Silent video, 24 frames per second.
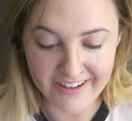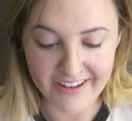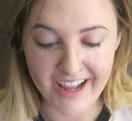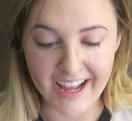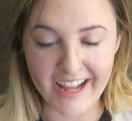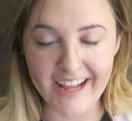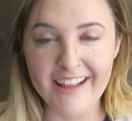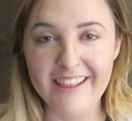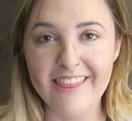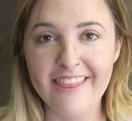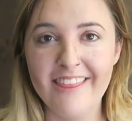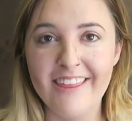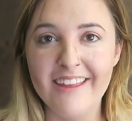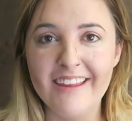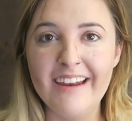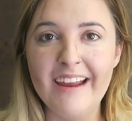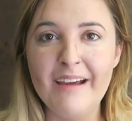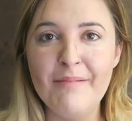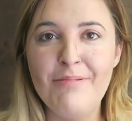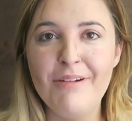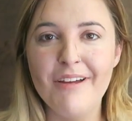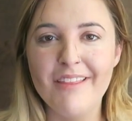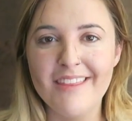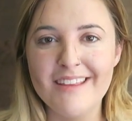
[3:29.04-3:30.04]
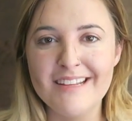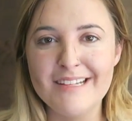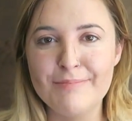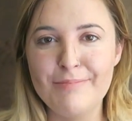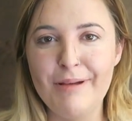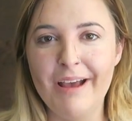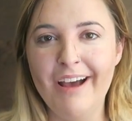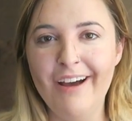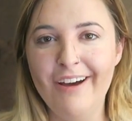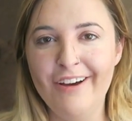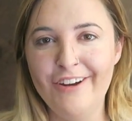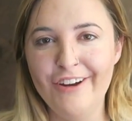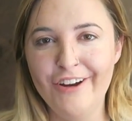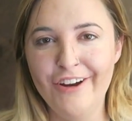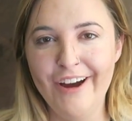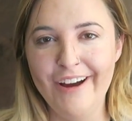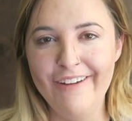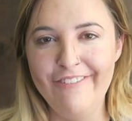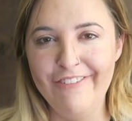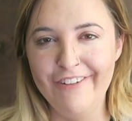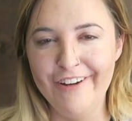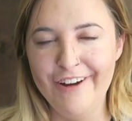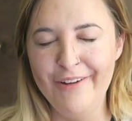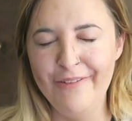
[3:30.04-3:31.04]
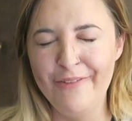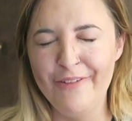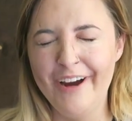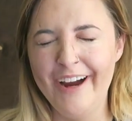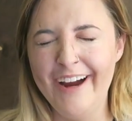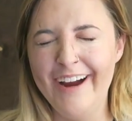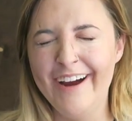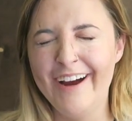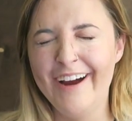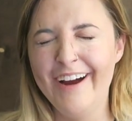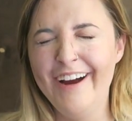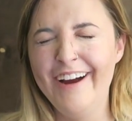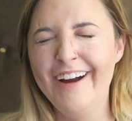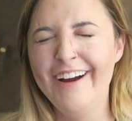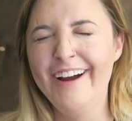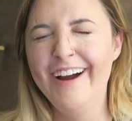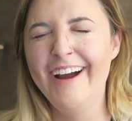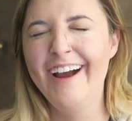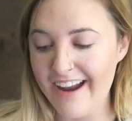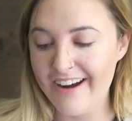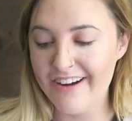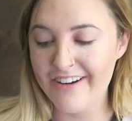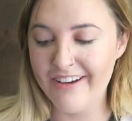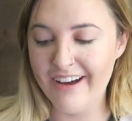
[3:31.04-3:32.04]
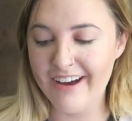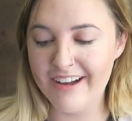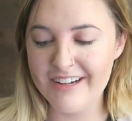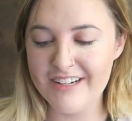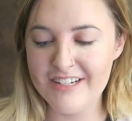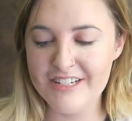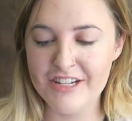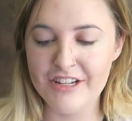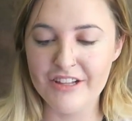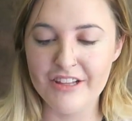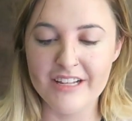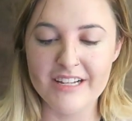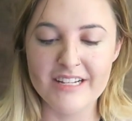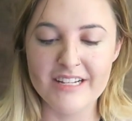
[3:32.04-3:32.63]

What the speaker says: Okay, then I put this powder everywhere. I don't know how to do